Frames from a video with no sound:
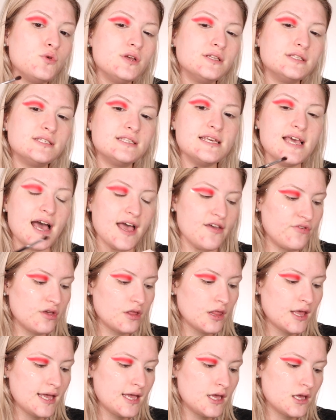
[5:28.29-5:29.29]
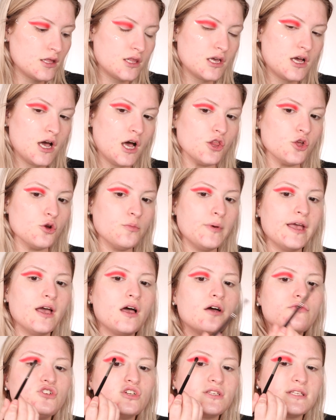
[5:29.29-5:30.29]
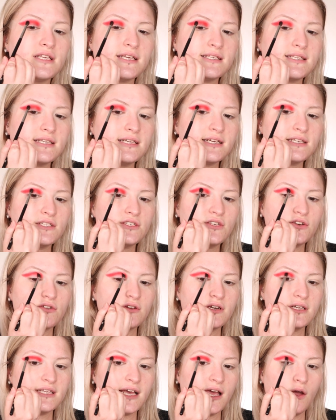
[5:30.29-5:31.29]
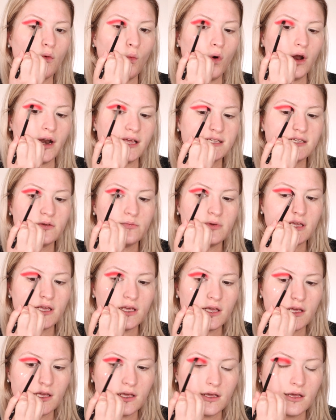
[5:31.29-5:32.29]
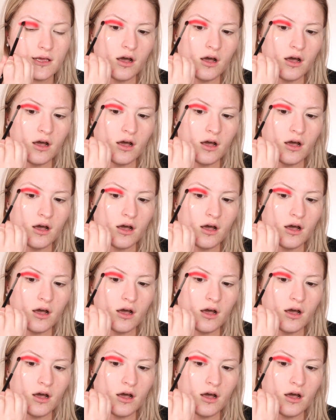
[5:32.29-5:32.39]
You can see, I feel like the color payoff just isn't as good as I want it to be.